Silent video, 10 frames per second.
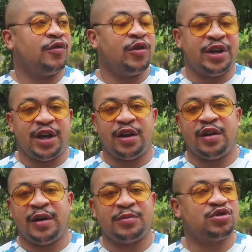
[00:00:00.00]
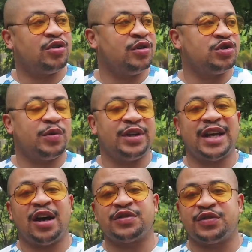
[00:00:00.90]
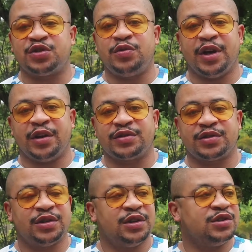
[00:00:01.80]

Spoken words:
for a year, I'm sure on 20,000 for 2 years.